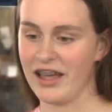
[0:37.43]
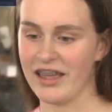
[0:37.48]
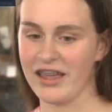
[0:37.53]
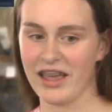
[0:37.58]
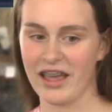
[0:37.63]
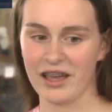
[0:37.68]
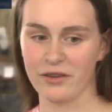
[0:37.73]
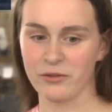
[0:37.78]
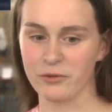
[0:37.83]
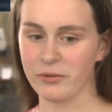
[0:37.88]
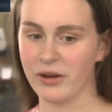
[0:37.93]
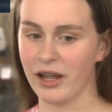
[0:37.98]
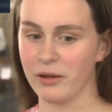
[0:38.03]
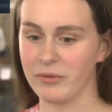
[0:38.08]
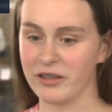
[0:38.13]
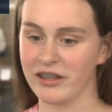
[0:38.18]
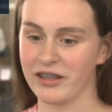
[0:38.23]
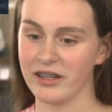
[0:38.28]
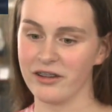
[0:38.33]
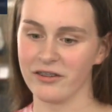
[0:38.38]
I have a
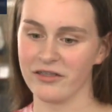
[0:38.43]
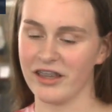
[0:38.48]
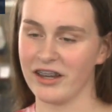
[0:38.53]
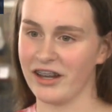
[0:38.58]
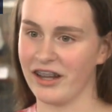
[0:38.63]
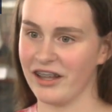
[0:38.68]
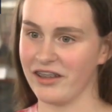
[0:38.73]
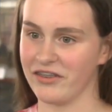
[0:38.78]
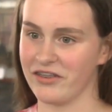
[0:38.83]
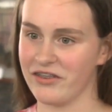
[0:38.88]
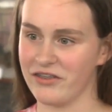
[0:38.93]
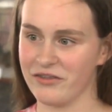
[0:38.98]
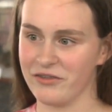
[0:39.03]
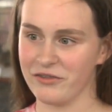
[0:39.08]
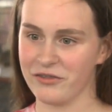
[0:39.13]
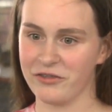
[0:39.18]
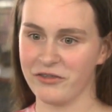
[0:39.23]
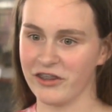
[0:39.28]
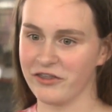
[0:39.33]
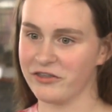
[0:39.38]
rabbit here that has
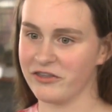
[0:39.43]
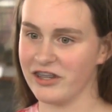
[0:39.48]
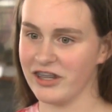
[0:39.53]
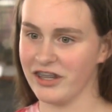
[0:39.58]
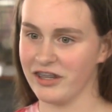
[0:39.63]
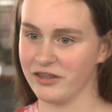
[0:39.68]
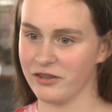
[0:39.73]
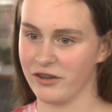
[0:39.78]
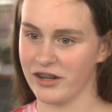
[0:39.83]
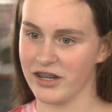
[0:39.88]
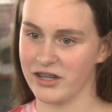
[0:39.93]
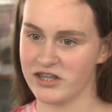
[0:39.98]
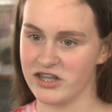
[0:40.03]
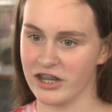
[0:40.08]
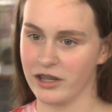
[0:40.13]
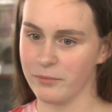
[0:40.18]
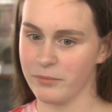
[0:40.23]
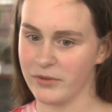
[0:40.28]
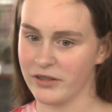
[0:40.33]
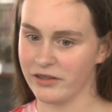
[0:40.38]
15 Grand
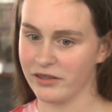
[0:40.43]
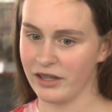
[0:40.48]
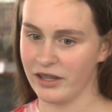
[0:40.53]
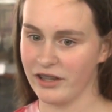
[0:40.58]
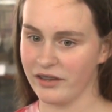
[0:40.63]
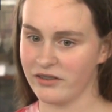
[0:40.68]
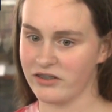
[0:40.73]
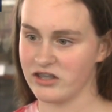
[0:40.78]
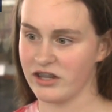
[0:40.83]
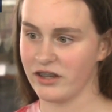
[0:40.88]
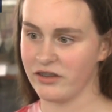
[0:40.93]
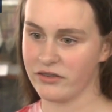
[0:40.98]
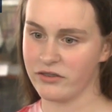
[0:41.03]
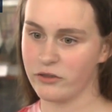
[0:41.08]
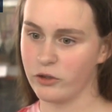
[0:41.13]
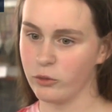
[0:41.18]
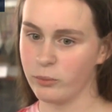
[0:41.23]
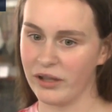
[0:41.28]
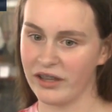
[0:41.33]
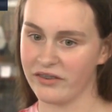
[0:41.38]
Champion legs. She has
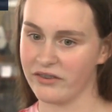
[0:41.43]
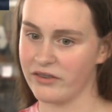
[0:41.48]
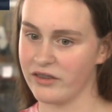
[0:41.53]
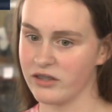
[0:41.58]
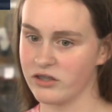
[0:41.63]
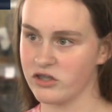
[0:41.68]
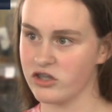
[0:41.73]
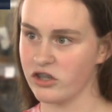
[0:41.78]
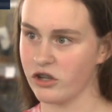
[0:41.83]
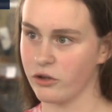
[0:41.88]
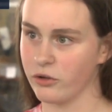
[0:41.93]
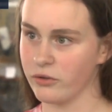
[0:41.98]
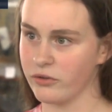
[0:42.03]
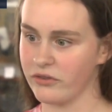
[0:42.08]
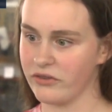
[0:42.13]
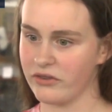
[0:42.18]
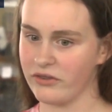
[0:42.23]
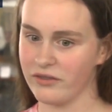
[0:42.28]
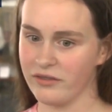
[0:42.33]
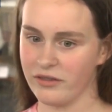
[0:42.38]
2 best in
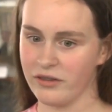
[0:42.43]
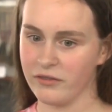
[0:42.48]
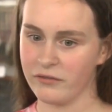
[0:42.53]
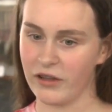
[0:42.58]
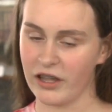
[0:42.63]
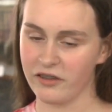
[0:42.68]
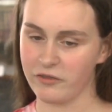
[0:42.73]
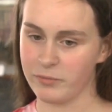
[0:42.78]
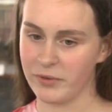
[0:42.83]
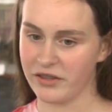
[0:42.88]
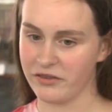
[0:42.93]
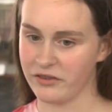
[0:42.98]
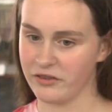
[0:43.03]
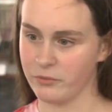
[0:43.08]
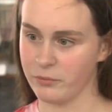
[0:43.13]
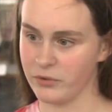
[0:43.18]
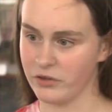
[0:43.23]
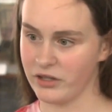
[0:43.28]
shows, 5 best of